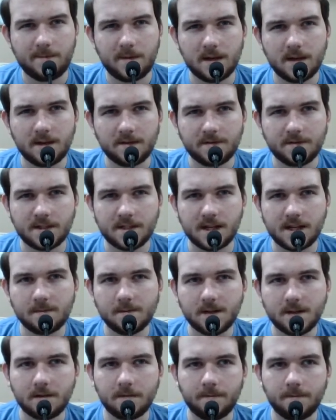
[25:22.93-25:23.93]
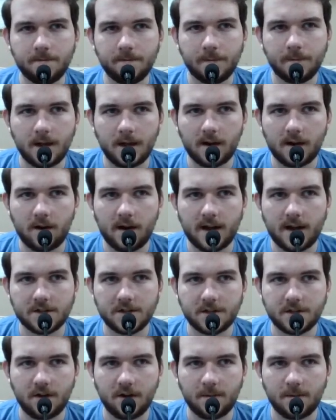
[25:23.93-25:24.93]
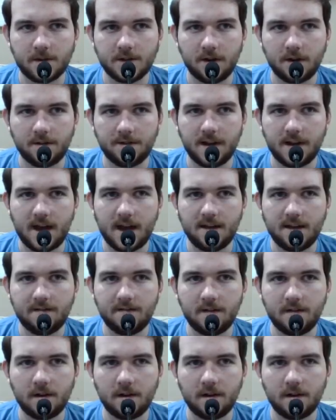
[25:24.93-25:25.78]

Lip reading: be enough to take them down. I don't actually know how much health they have.